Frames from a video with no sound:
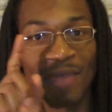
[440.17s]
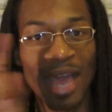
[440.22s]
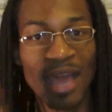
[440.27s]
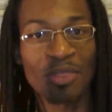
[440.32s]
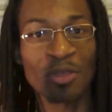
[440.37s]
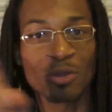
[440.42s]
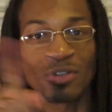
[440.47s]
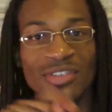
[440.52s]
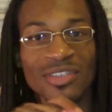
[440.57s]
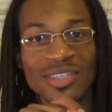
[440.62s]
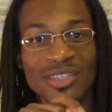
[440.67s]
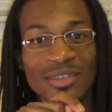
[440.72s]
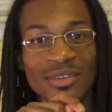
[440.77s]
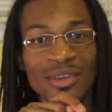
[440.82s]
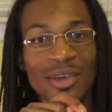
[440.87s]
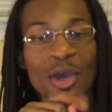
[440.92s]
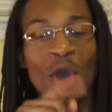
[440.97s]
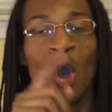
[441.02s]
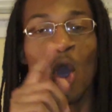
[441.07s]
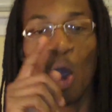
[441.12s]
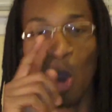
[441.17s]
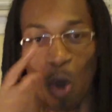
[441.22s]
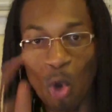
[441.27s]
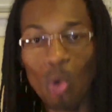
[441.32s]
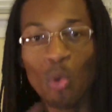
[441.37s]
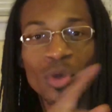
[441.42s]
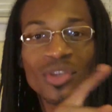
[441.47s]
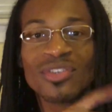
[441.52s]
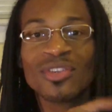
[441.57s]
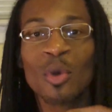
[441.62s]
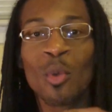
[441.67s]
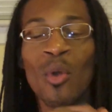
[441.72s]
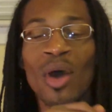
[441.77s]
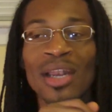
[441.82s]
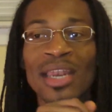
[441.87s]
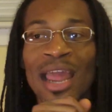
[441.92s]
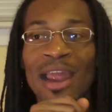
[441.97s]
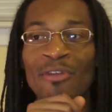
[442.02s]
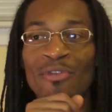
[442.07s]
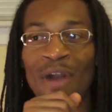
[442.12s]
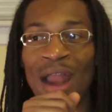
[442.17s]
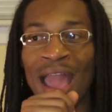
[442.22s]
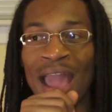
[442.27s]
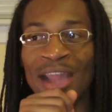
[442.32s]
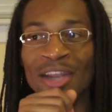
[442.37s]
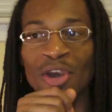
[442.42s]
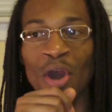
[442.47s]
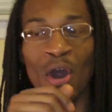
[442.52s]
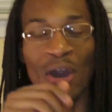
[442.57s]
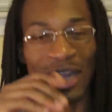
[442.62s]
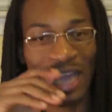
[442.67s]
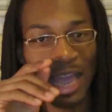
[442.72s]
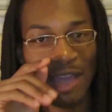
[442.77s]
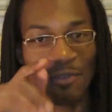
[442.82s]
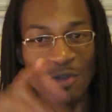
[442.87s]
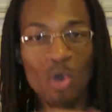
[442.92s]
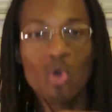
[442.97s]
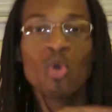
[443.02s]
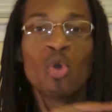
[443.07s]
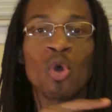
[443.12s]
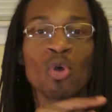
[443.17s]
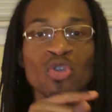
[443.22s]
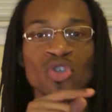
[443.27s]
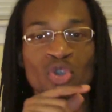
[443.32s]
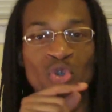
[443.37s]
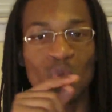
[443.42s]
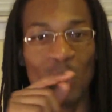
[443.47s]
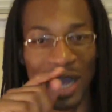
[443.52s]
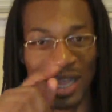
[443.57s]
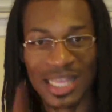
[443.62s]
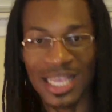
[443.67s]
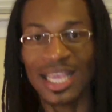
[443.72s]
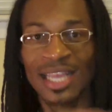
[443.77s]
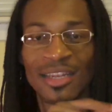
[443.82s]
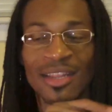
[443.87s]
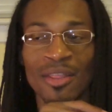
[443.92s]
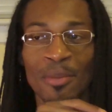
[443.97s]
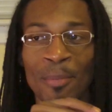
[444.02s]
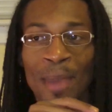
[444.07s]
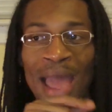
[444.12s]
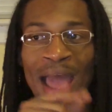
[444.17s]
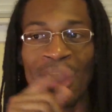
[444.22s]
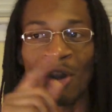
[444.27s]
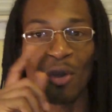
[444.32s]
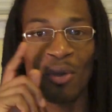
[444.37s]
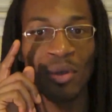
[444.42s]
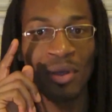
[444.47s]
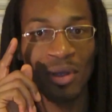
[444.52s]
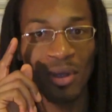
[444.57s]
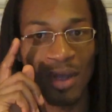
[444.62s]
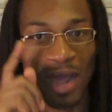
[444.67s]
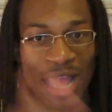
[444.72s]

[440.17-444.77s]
Æthelstan. Who was the one that Ragnar gave kudos to at the end of the battle?